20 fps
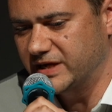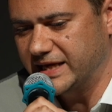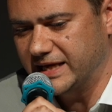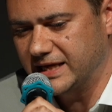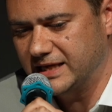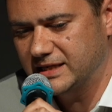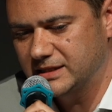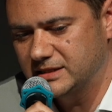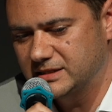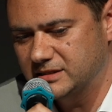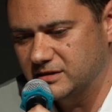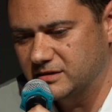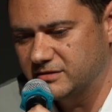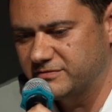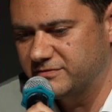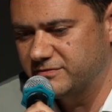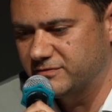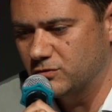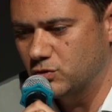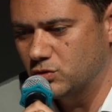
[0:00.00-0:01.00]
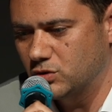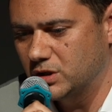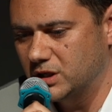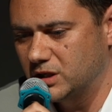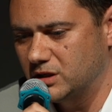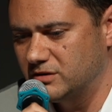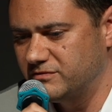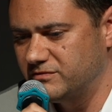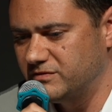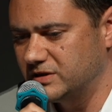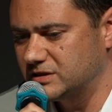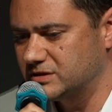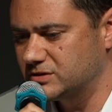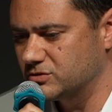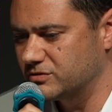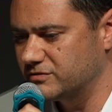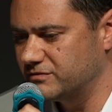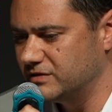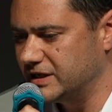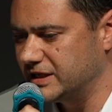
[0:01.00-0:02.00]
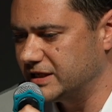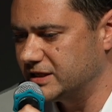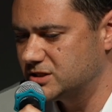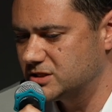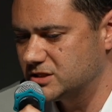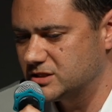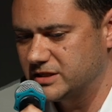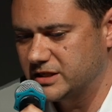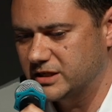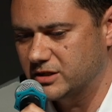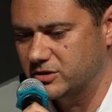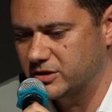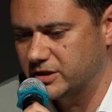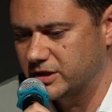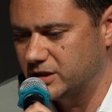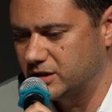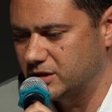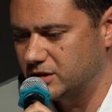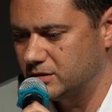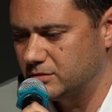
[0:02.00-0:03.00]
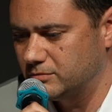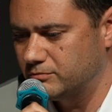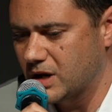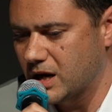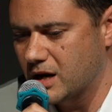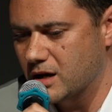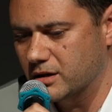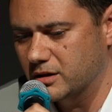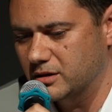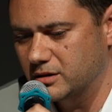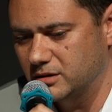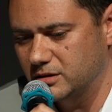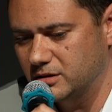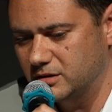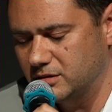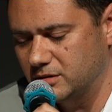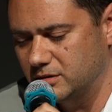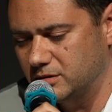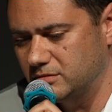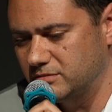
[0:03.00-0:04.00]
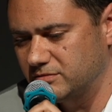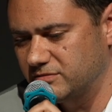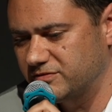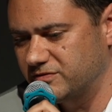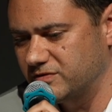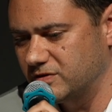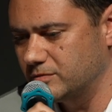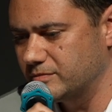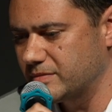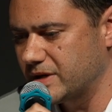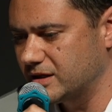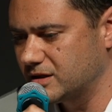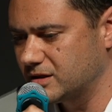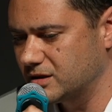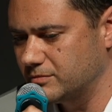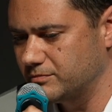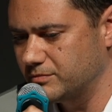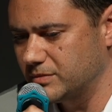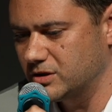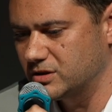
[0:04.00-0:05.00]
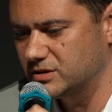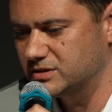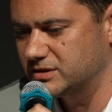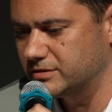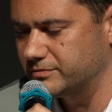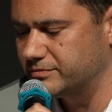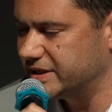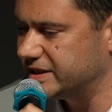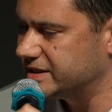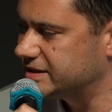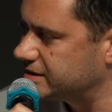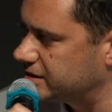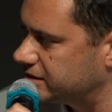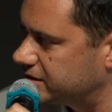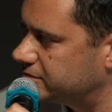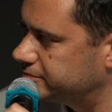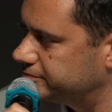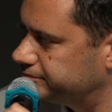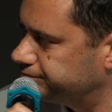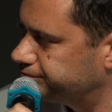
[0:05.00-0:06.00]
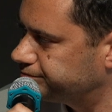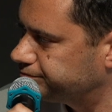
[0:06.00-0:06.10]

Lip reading: the editor for the sort of legendary Māori filmmaker Mira Tamita.